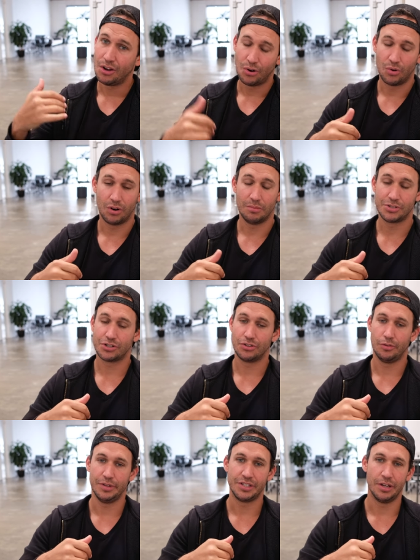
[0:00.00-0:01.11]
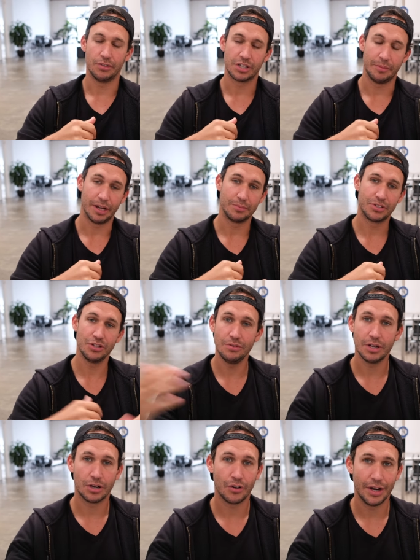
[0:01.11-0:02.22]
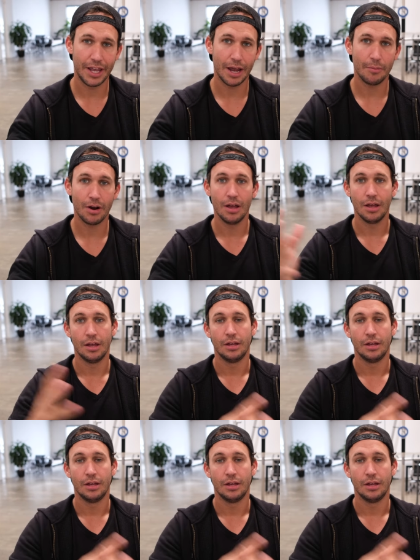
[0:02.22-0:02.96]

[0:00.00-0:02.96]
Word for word: or I'm sure there'll be sales coming up soon. Great camera.